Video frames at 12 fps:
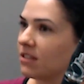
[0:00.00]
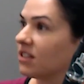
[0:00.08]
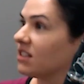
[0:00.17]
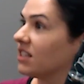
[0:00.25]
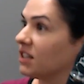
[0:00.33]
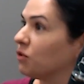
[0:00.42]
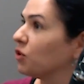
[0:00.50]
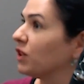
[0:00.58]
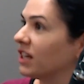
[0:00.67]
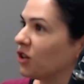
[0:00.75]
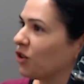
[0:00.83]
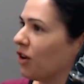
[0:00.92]
successful
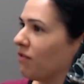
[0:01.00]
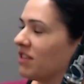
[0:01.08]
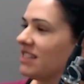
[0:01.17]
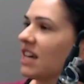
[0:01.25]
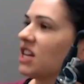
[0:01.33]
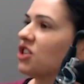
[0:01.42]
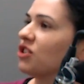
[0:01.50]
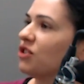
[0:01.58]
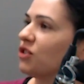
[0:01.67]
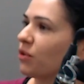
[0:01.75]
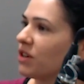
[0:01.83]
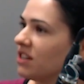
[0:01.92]
clinical
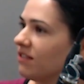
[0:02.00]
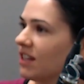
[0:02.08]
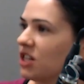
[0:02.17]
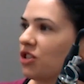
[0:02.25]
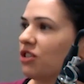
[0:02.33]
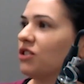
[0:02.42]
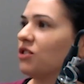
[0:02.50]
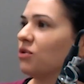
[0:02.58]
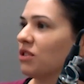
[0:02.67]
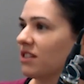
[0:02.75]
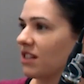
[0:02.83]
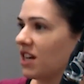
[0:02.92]
conversations or interventions
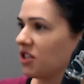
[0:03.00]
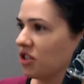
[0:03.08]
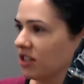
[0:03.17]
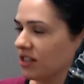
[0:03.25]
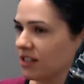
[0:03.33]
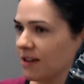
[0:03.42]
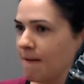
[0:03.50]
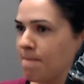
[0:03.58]
or discussions.